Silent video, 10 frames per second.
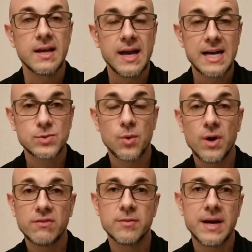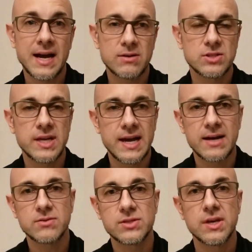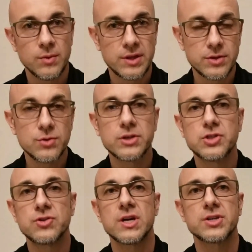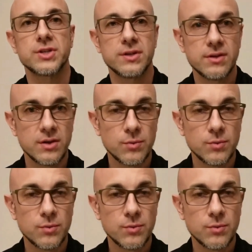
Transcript: As we went from house to house with new construction,